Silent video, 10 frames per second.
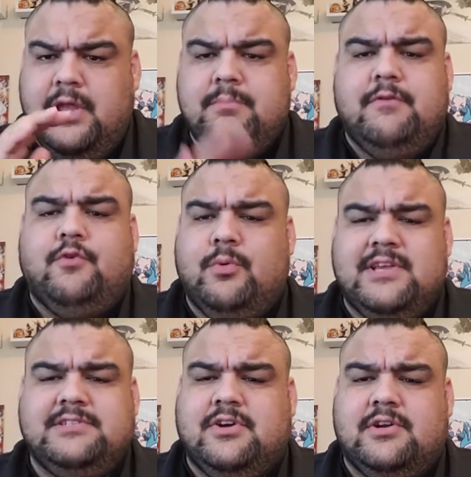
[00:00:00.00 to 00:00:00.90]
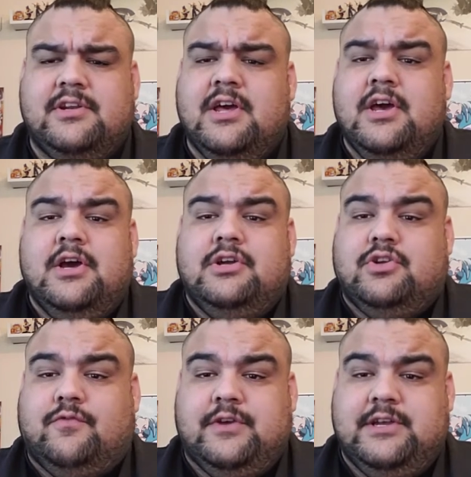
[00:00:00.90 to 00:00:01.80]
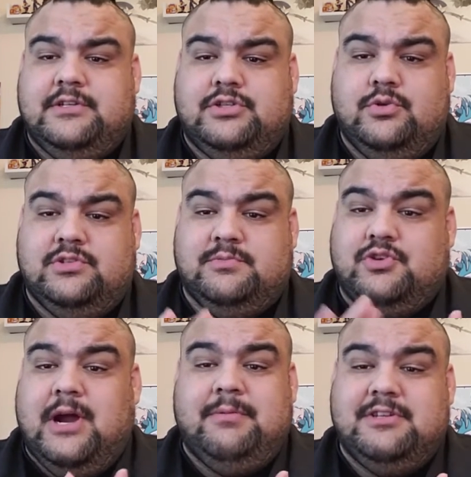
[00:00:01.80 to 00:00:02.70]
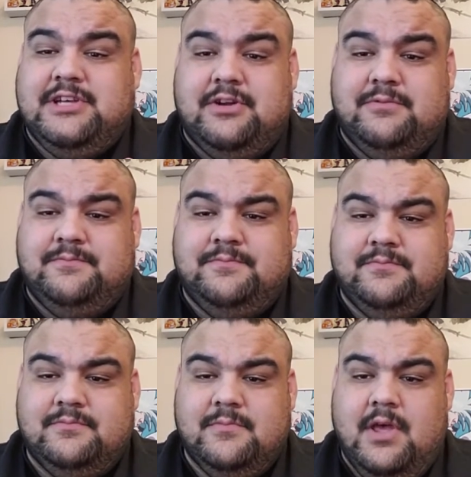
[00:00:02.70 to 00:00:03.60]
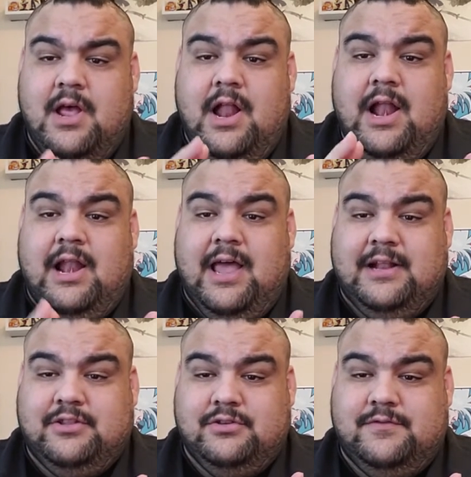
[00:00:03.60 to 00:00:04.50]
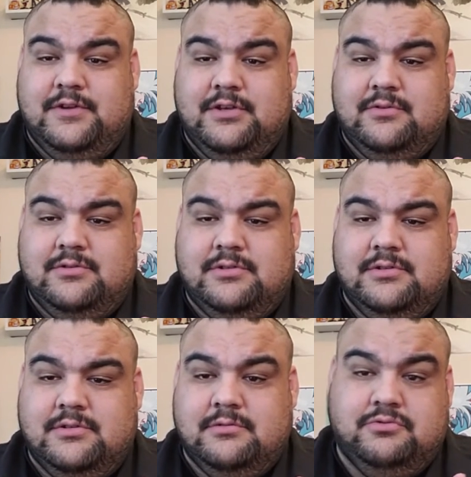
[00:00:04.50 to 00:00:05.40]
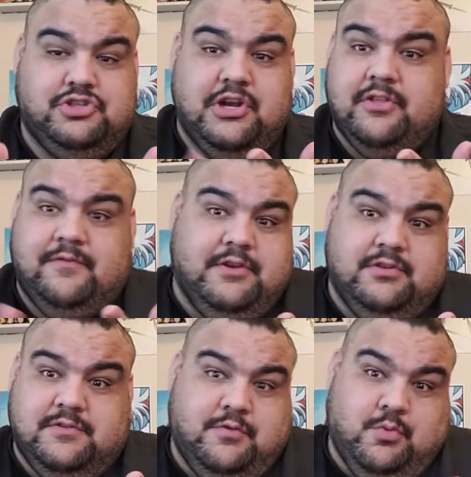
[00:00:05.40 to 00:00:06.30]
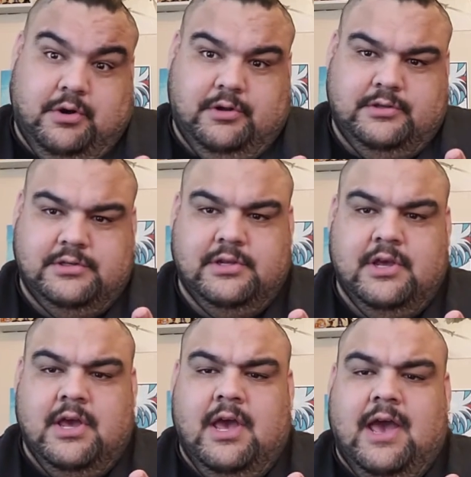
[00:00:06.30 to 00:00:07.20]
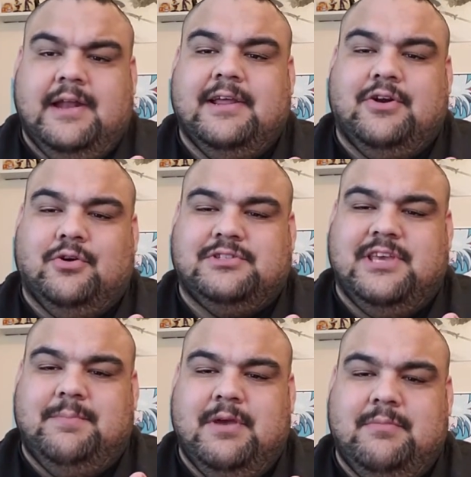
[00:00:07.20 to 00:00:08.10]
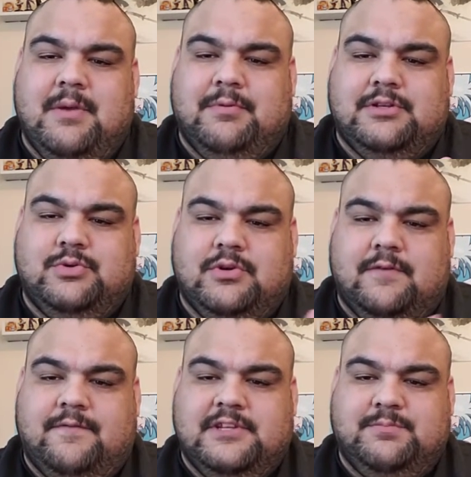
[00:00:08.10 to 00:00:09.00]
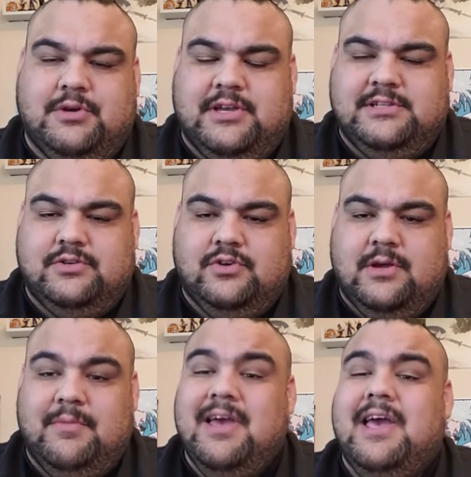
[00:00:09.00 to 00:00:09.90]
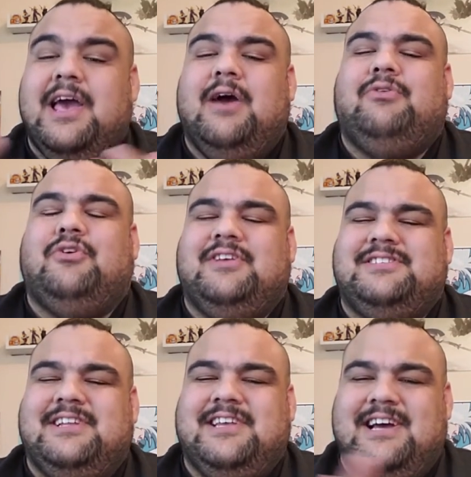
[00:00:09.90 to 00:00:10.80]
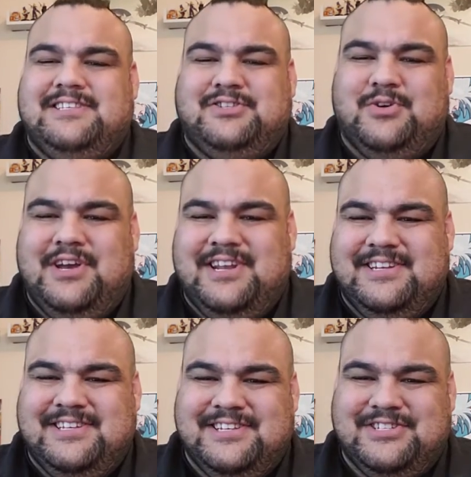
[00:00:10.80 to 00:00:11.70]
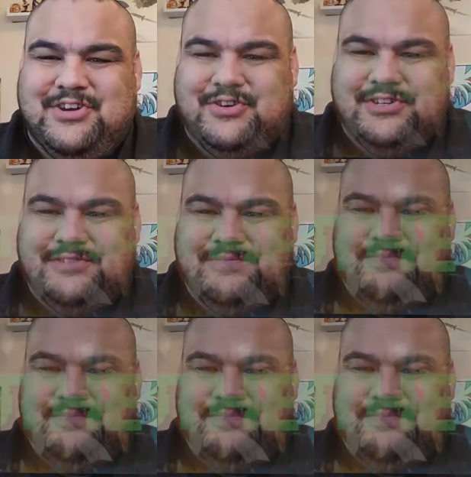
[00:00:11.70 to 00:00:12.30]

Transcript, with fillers: before we get started, don't forget to subscribe to the channel, like those videos, share the videos if you want, and of course keep hitting me up on the Twitter, Facebook, Instagram. And with all that said, guys, let's go ahead and get started.